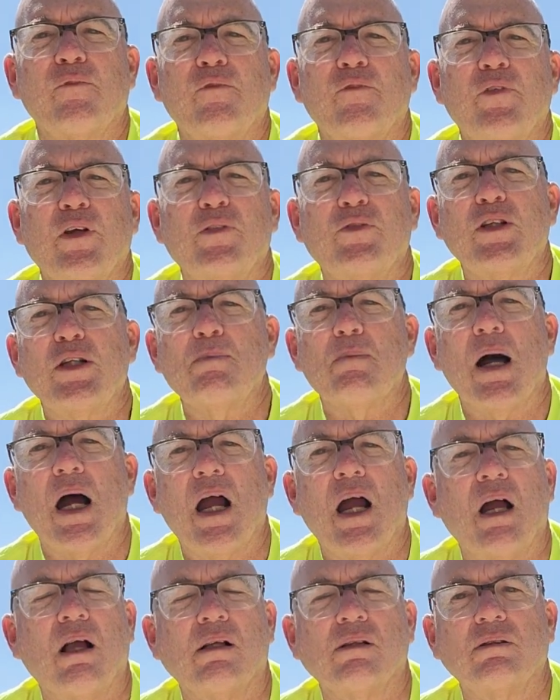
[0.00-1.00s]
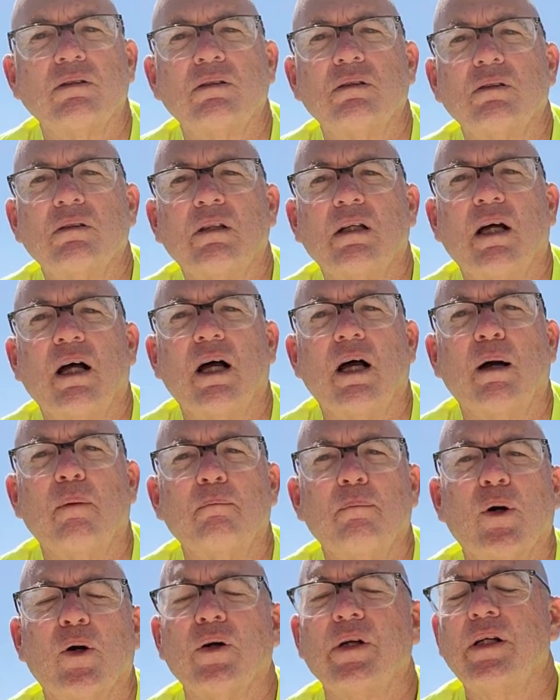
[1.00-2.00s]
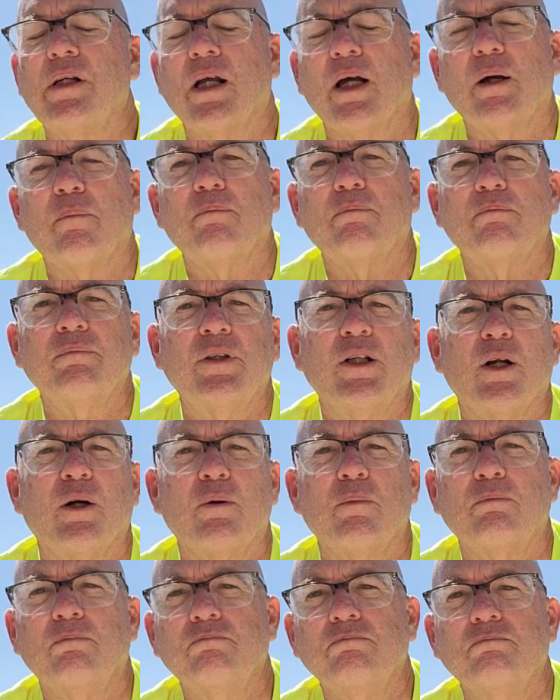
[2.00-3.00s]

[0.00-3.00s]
50 miles, uh, burning up, you know,